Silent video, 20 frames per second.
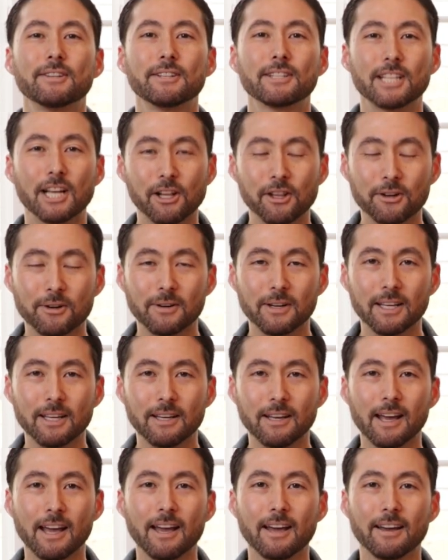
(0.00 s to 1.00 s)

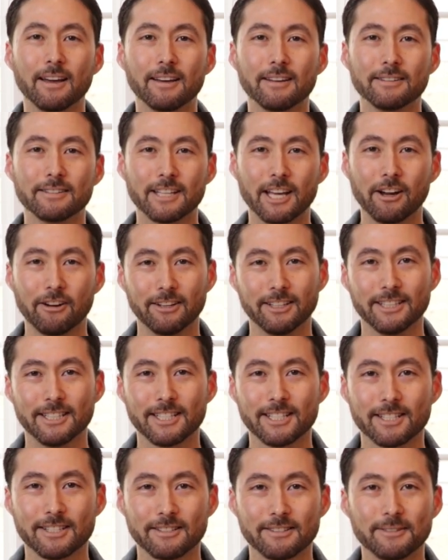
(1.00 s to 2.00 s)
celery, and
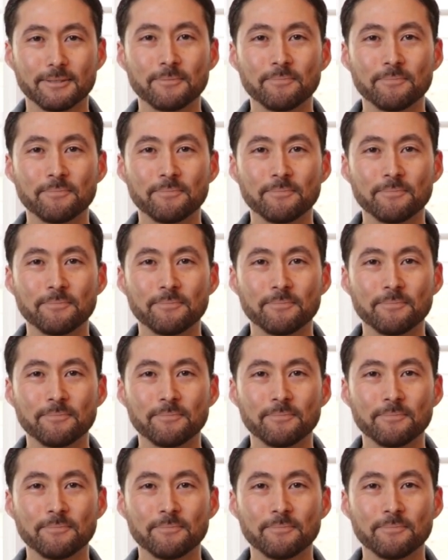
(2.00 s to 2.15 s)
carrots.